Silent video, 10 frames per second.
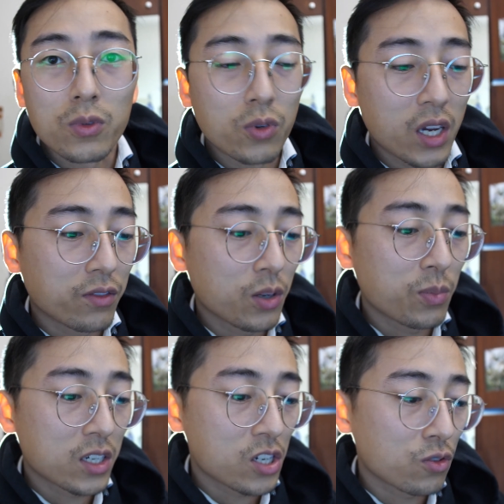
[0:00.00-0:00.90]
don't have the
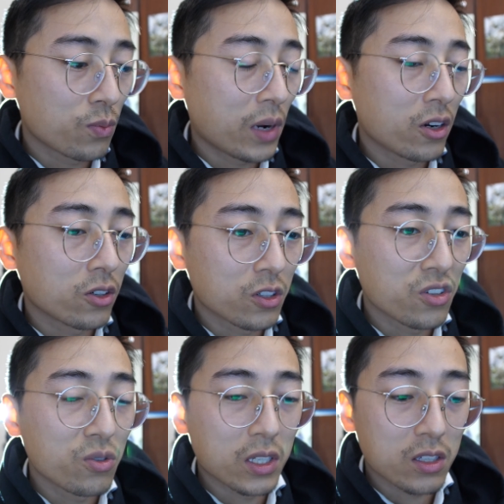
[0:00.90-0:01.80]
budget to buy all the
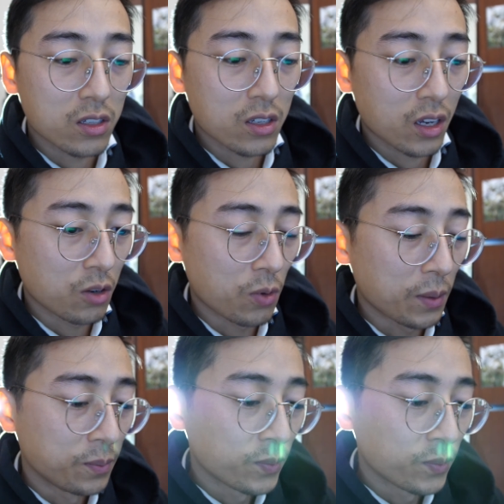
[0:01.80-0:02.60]
new lenses anyway.